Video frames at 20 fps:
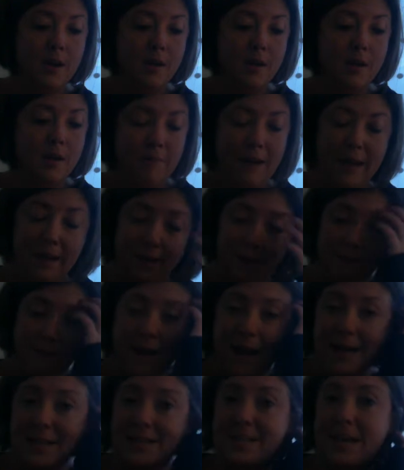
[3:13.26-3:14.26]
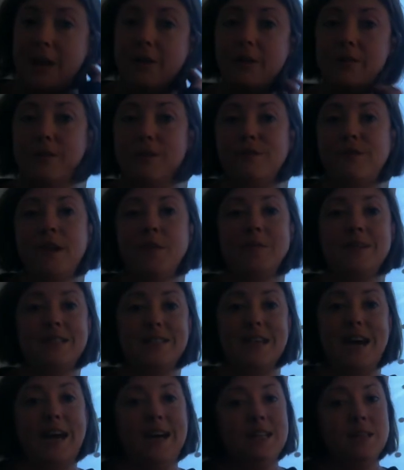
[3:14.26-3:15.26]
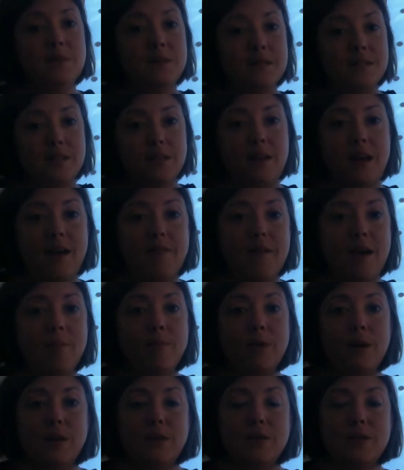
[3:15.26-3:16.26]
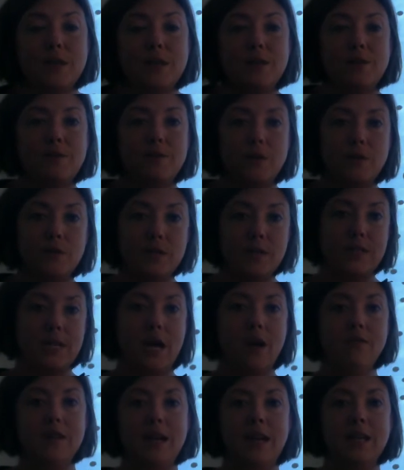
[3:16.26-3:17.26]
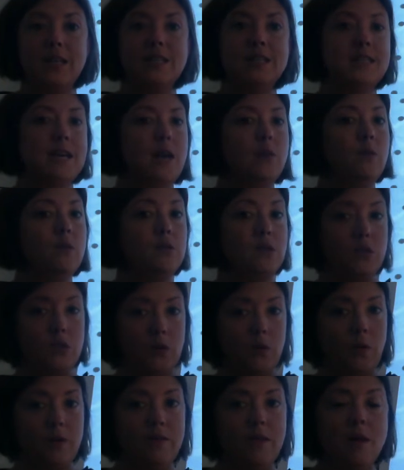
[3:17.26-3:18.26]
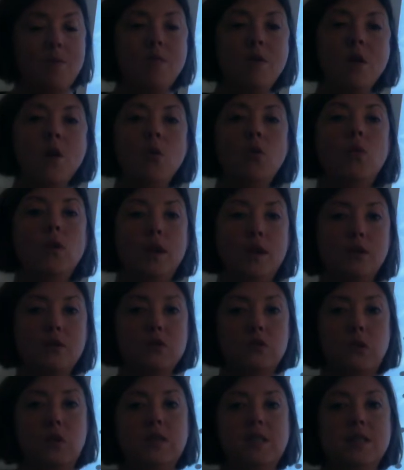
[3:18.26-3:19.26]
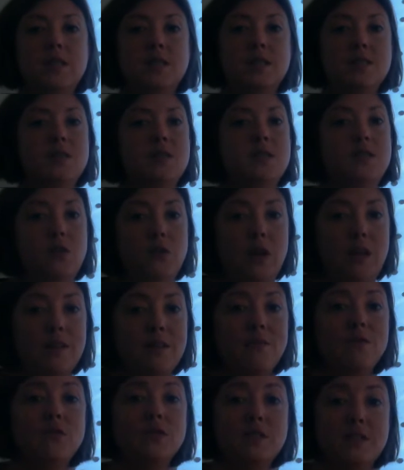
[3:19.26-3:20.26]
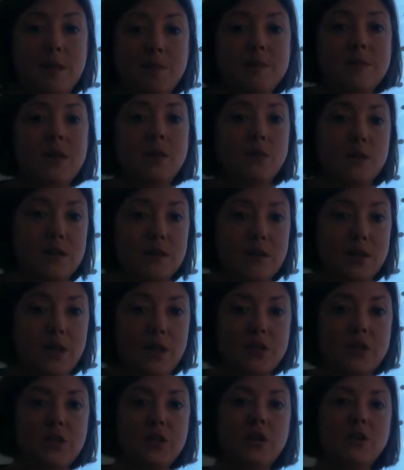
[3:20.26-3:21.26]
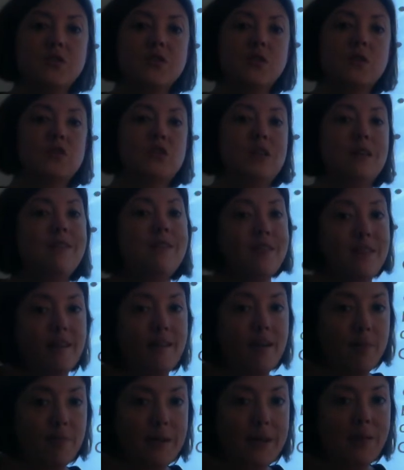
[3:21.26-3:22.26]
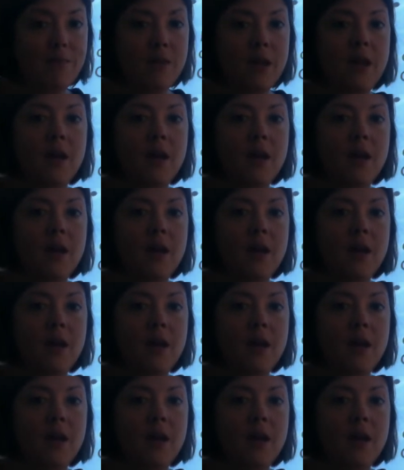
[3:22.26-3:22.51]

may max out on their family size but still have embryos that are frozen down, they can decide what to do with them. One of those choices is to donate them for stem cell research and also gene therapy.